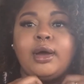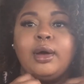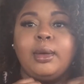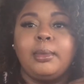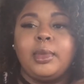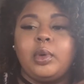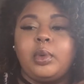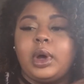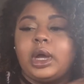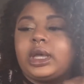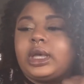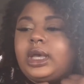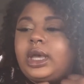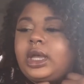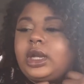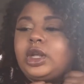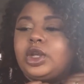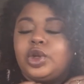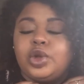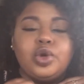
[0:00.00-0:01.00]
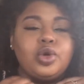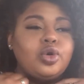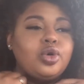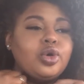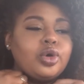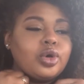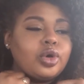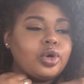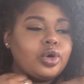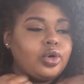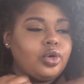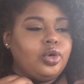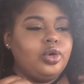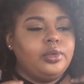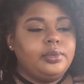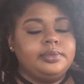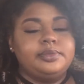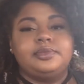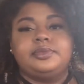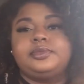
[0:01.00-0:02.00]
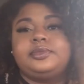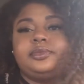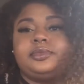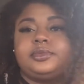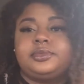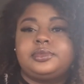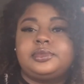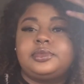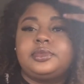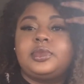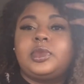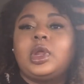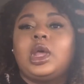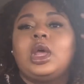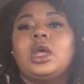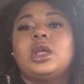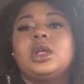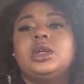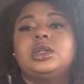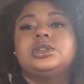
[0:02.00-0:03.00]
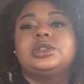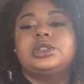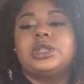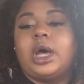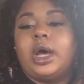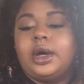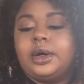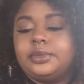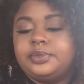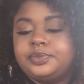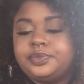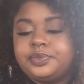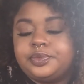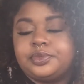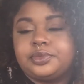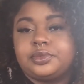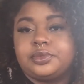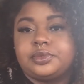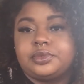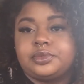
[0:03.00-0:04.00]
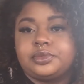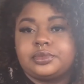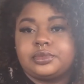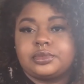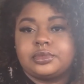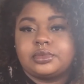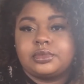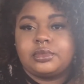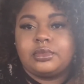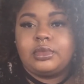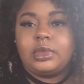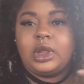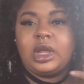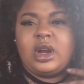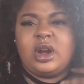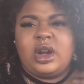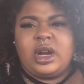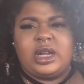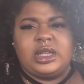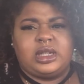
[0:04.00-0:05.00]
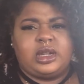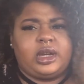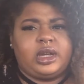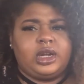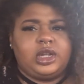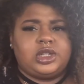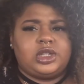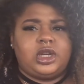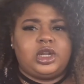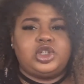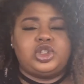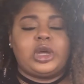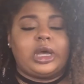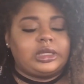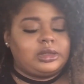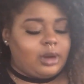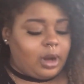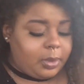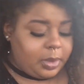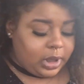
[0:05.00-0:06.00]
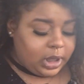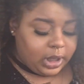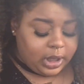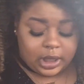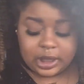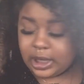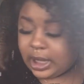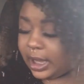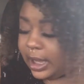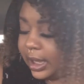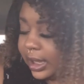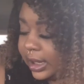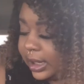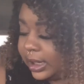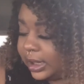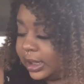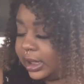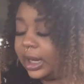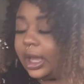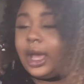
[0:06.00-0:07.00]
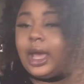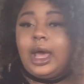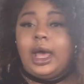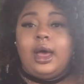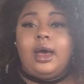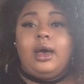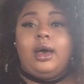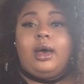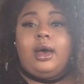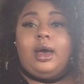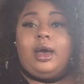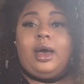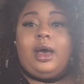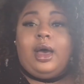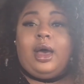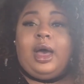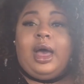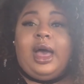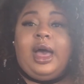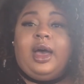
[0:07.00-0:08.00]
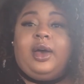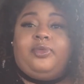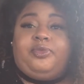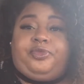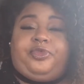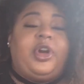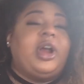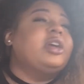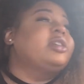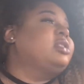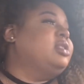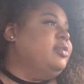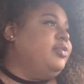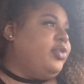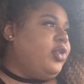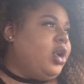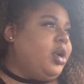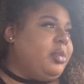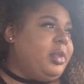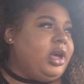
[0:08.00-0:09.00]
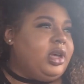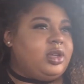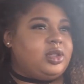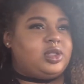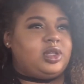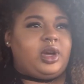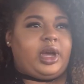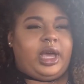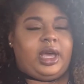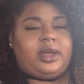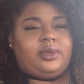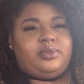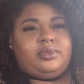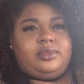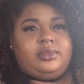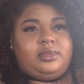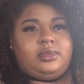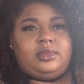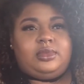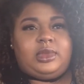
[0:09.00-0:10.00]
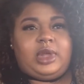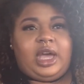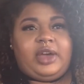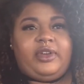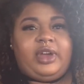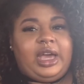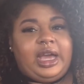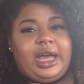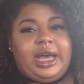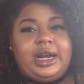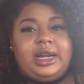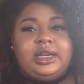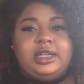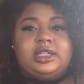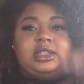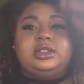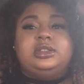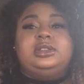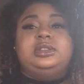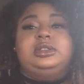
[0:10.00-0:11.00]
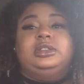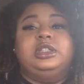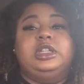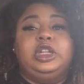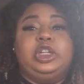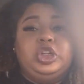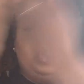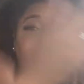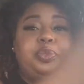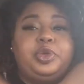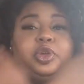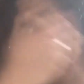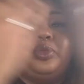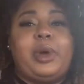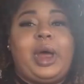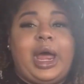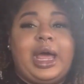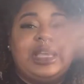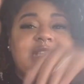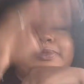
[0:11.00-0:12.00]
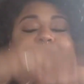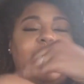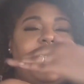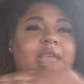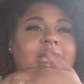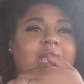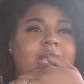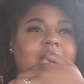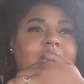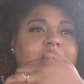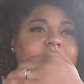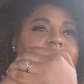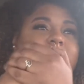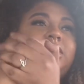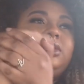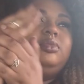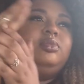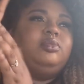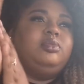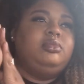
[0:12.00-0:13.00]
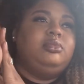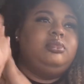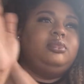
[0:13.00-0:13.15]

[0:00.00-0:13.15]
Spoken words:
but what can you do? So turn on the air conditioning because you guys probably can hear that. And first and foremost, okay, I think I gotta loop you guys back in